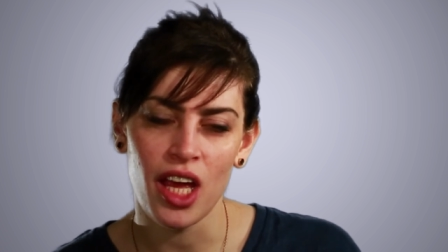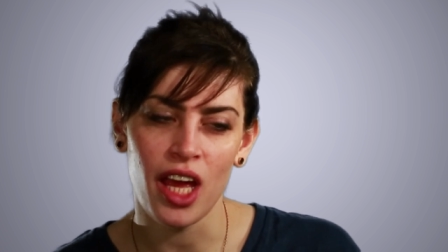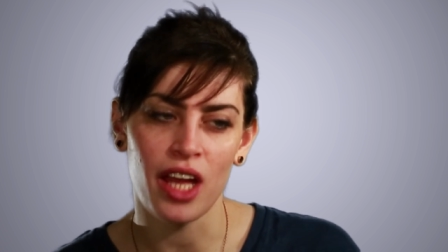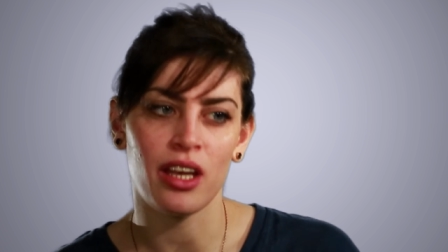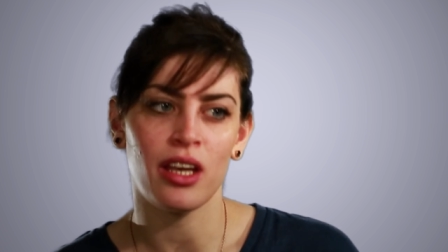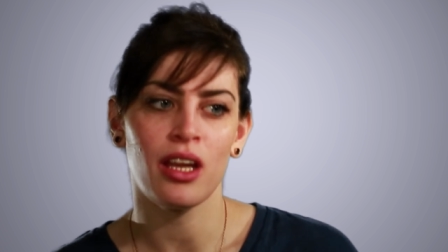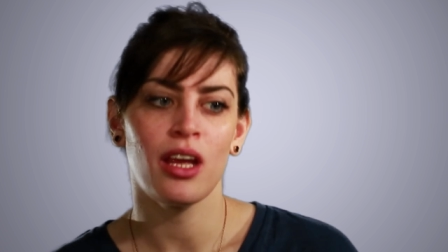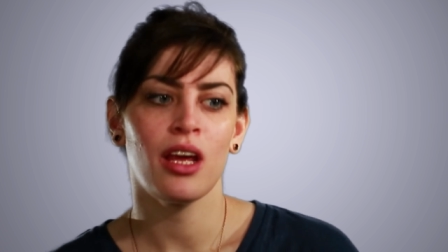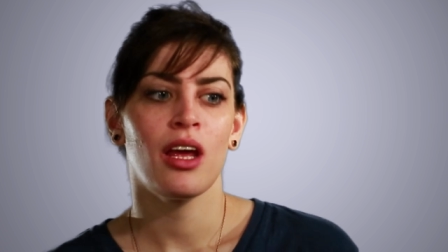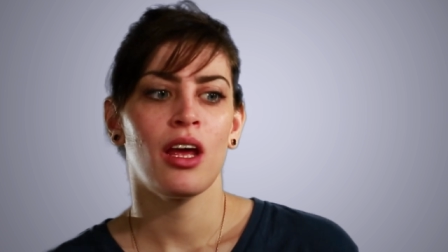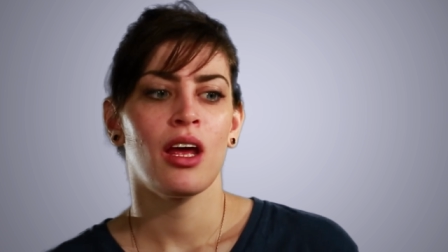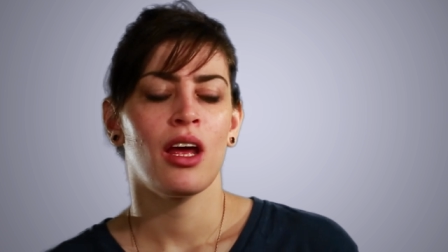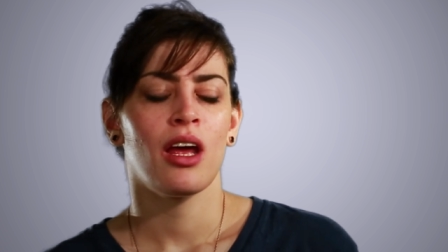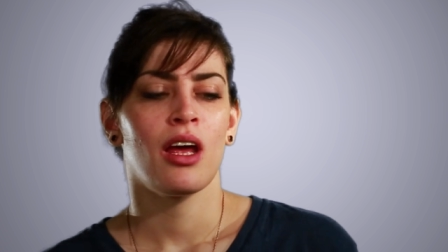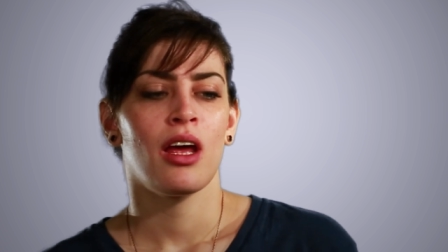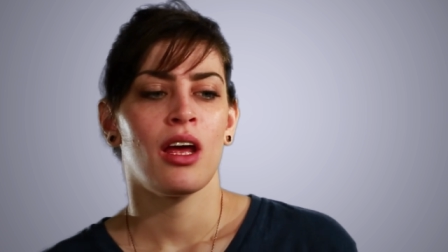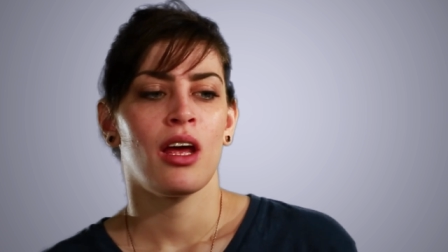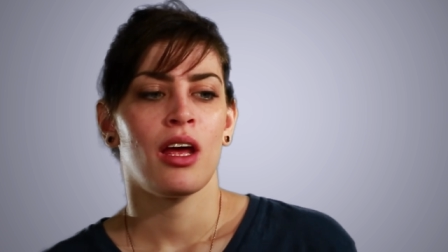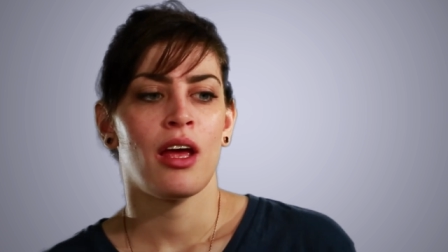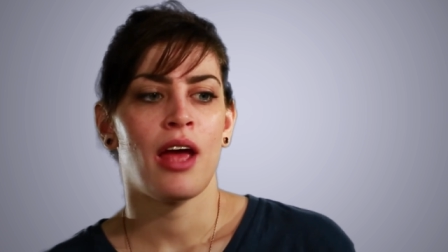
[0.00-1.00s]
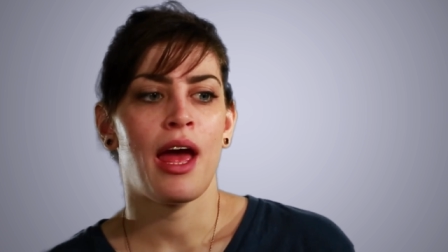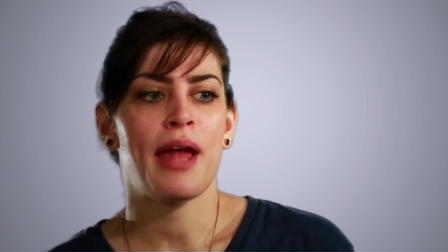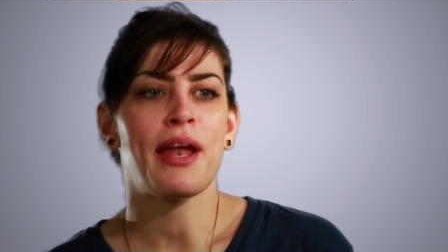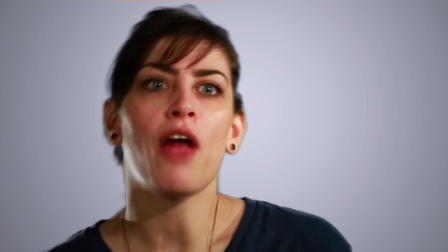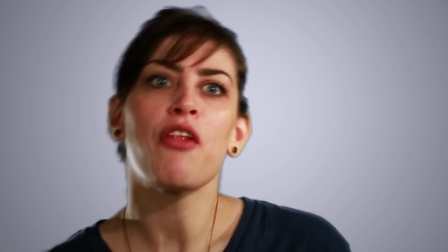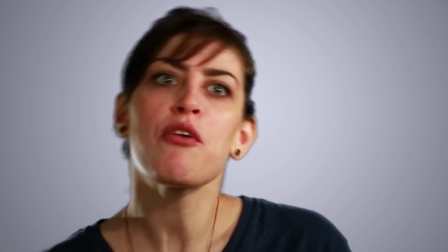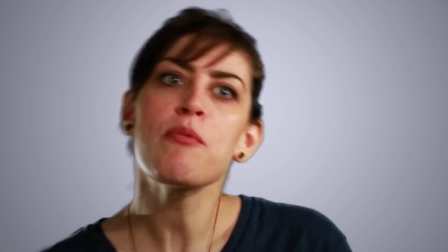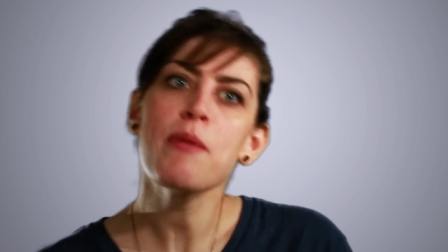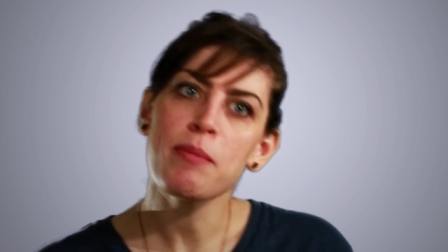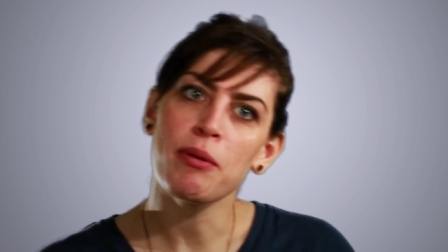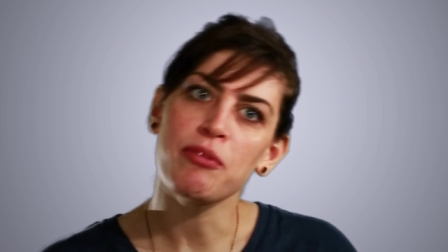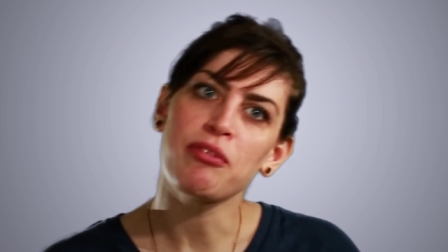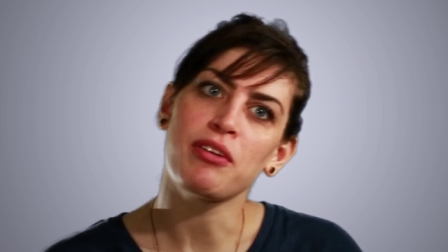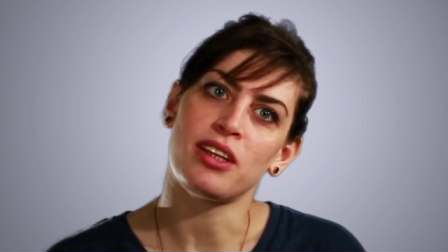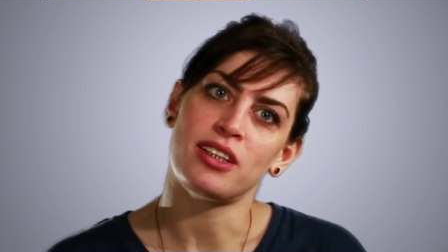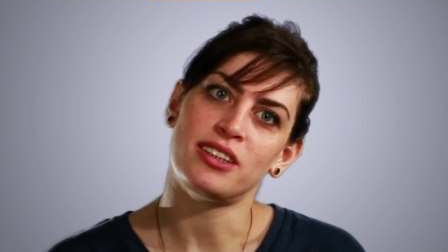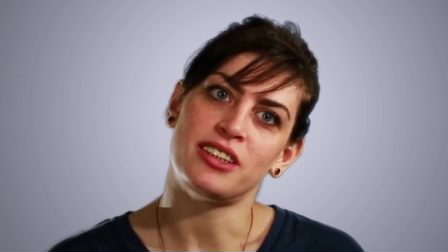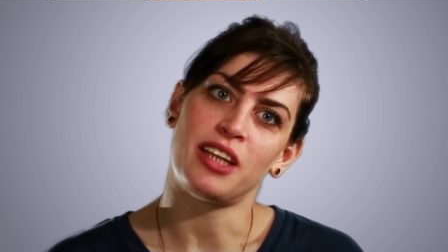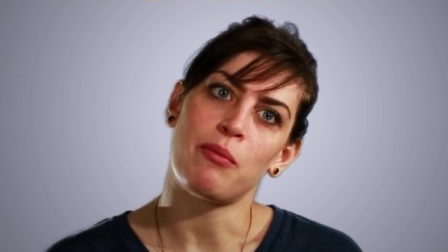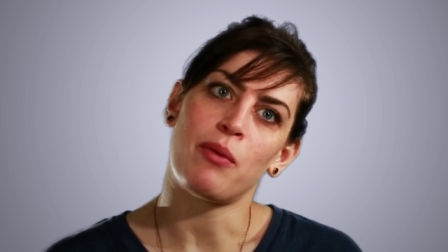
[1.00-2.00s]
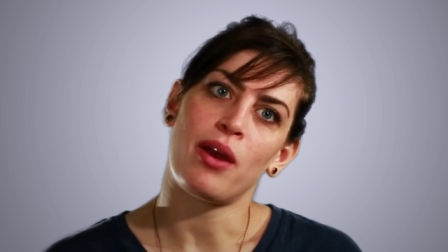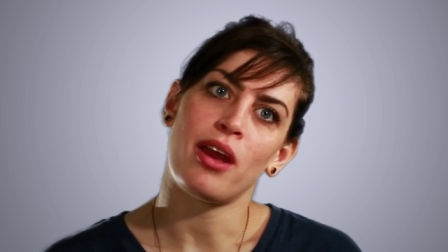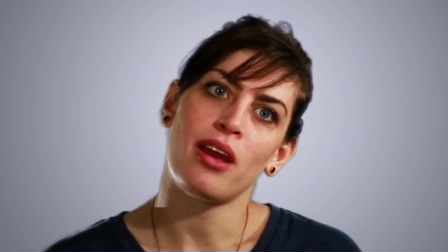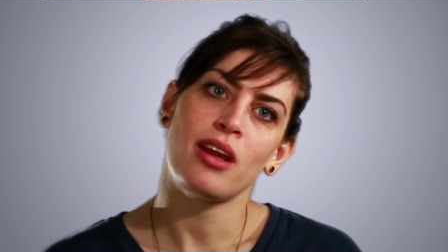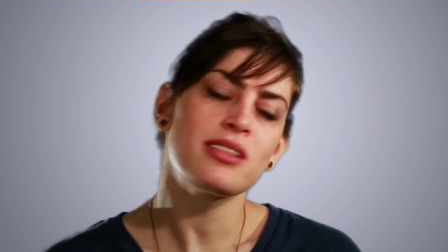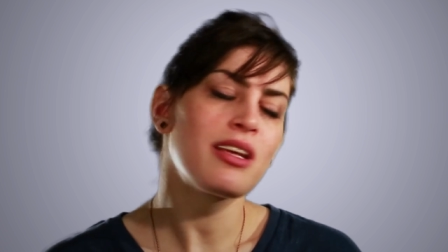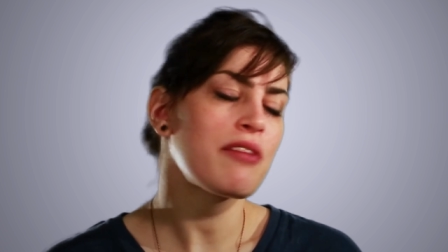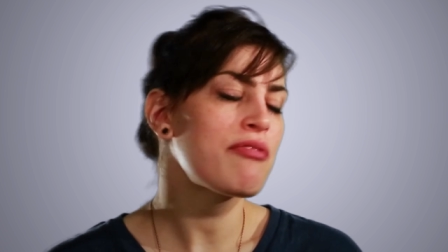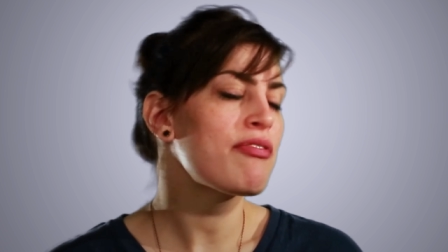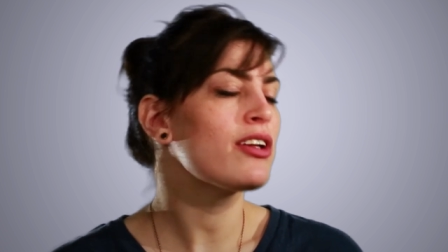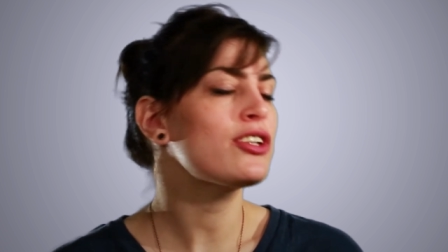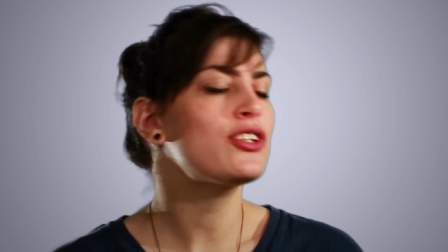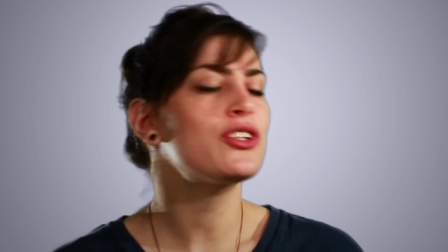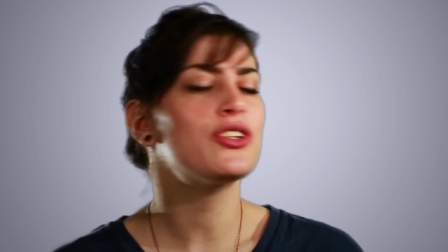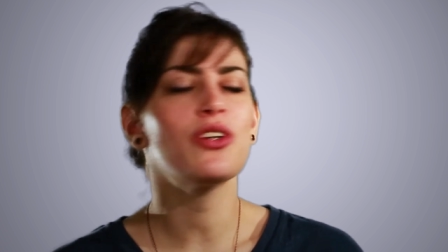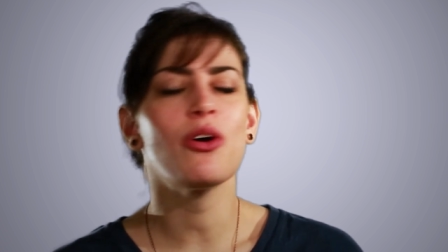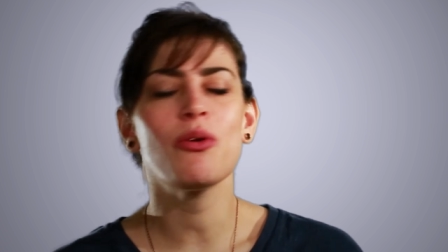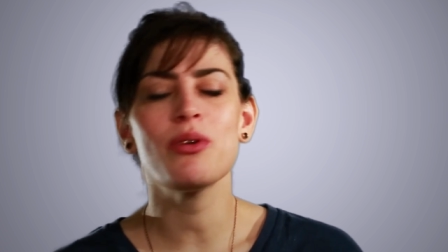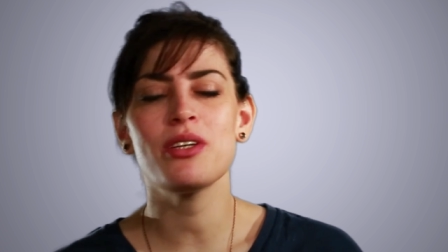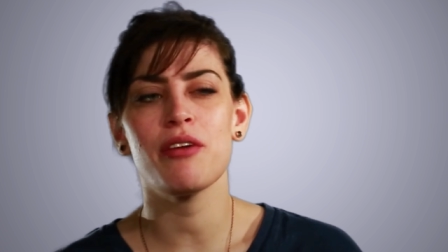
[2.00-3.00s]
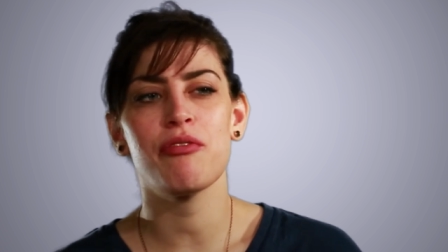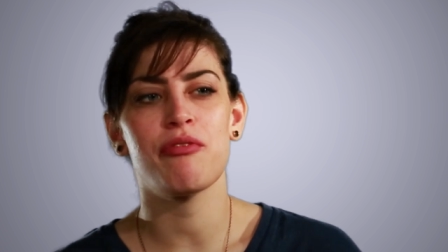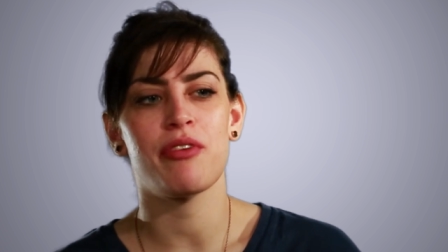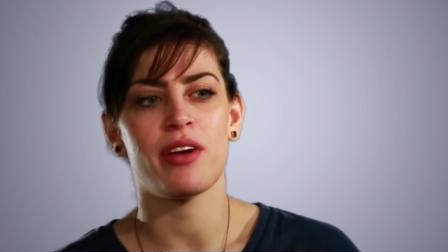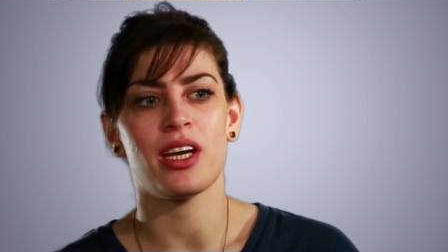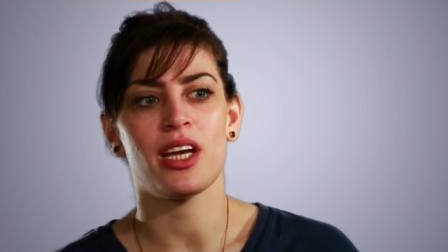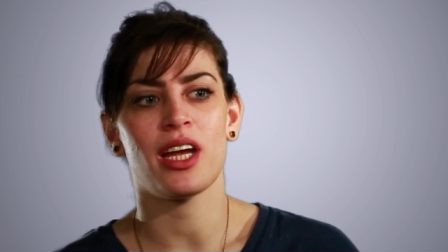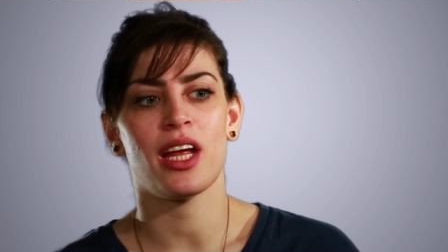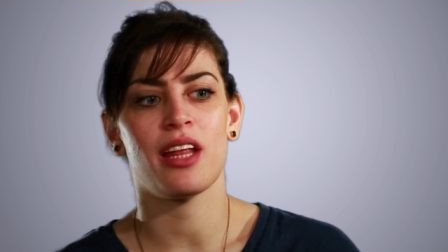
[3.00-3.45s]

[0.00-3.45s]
And and other people feel the same way because I felt so different